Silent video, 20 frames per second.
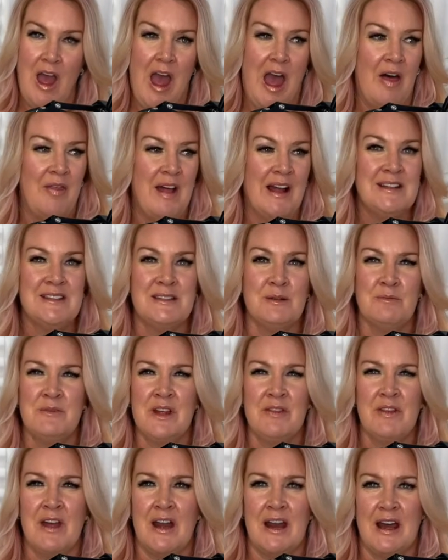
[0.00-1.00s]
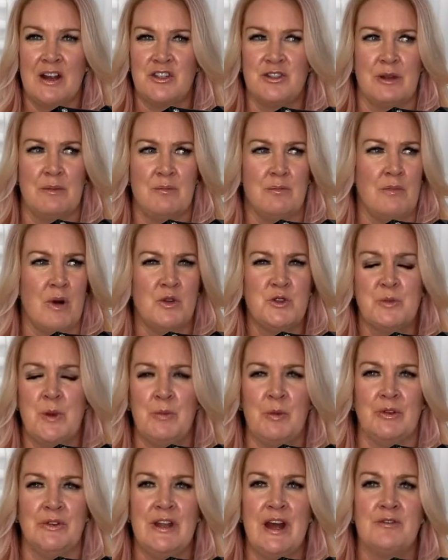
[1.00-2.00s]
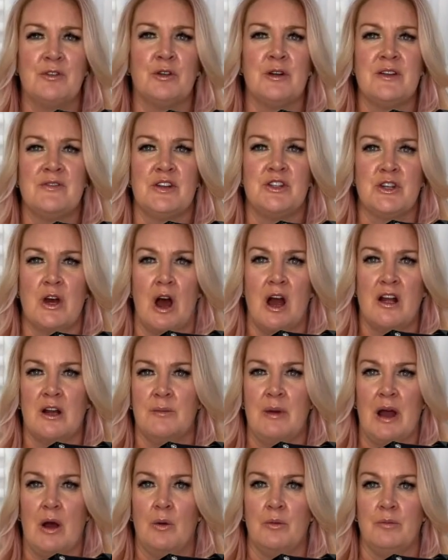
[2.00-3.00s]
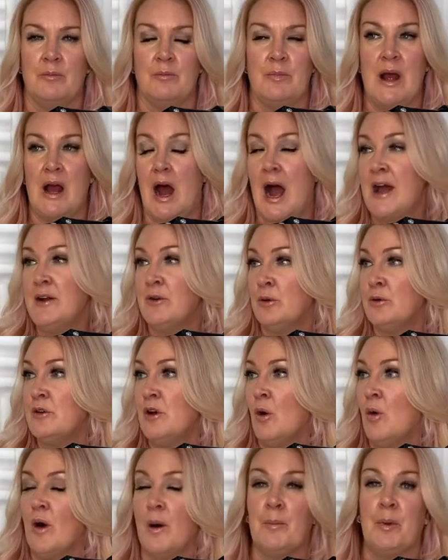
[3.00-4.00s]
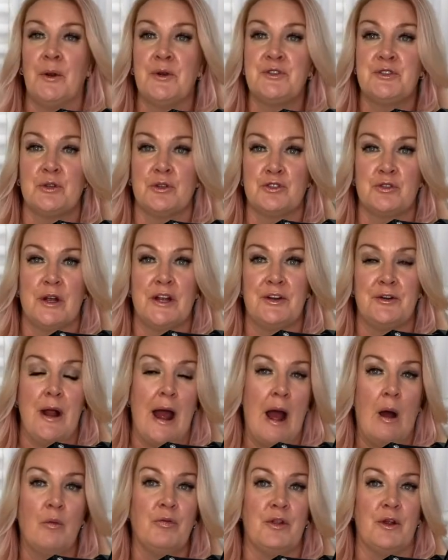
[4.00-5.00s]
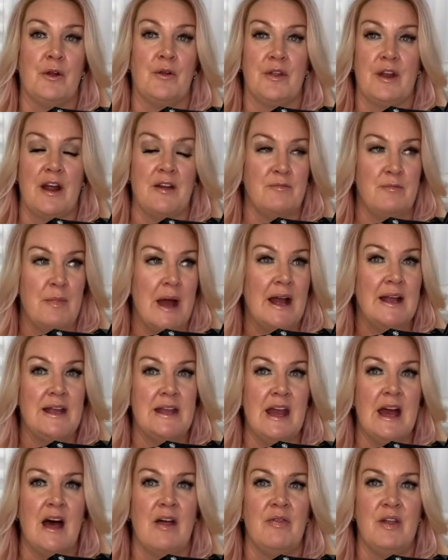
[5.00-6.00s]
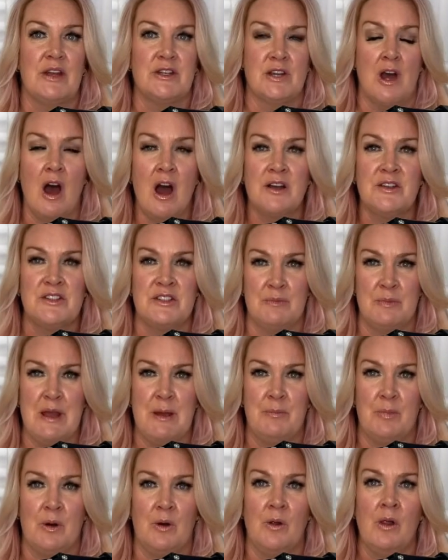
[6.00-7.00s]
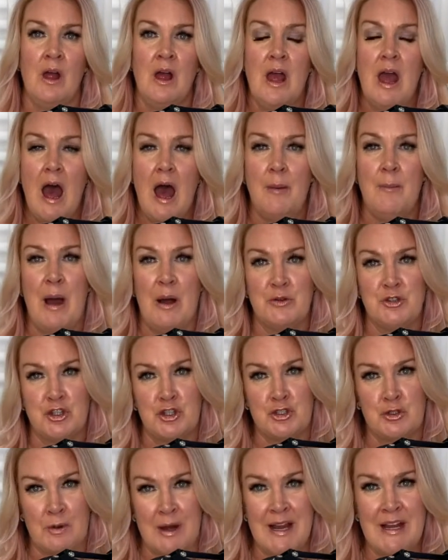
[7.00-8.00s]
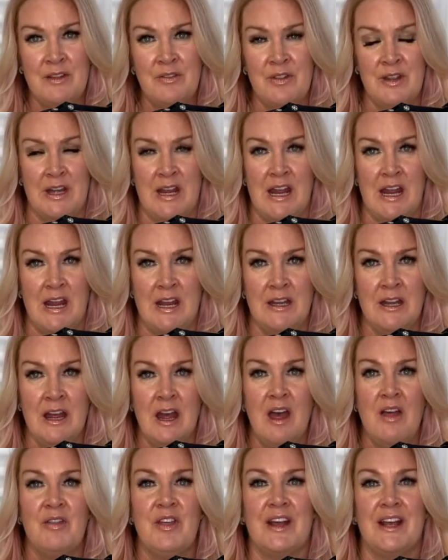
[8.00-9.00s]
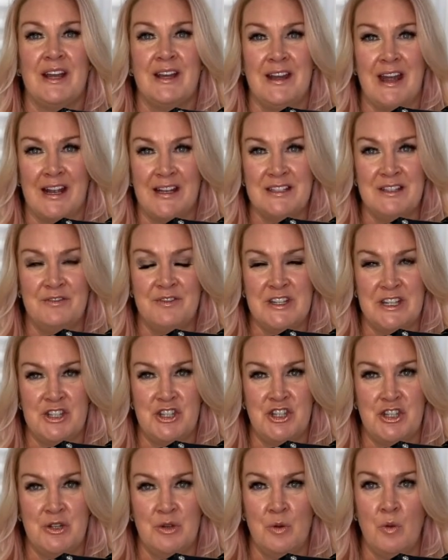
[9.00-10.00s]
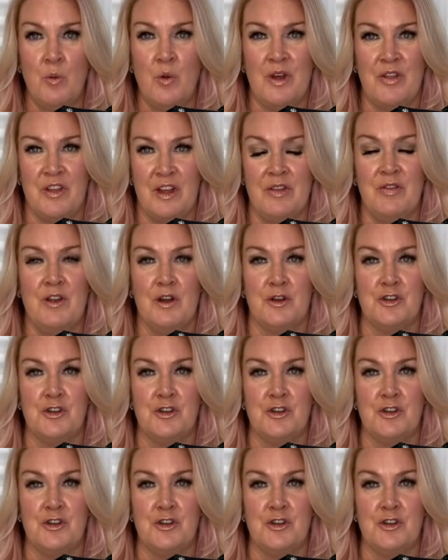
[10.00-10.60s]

And that's something that actually most people never even talk about. I don't know a personal trainer out there that I've met yet that talks to people about strengthening the connective tissue within their